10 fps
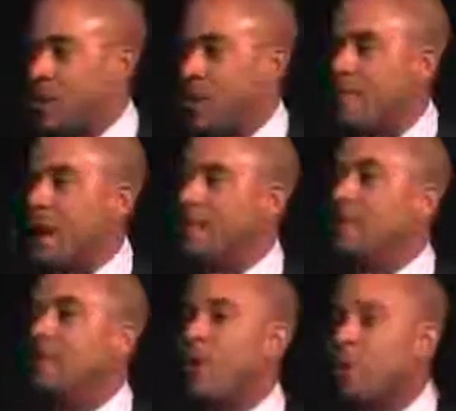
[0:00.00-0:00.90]
And by
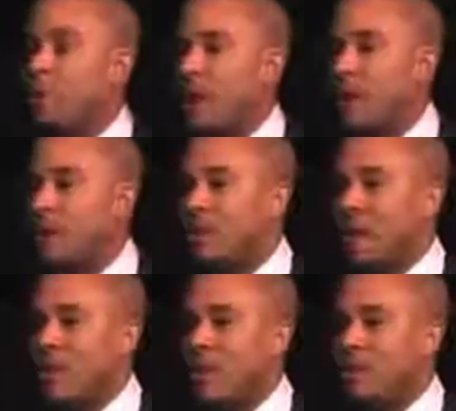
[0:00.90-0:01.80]
default, the dollar
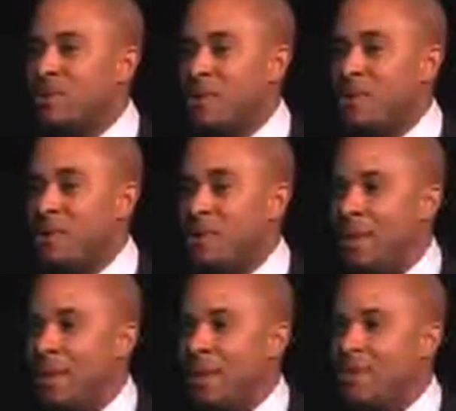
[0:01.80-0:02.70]
amount goes
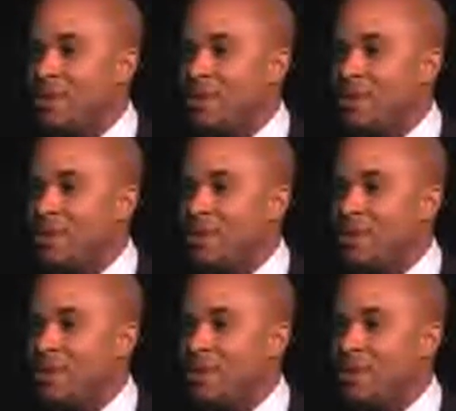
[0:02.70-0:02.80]
up.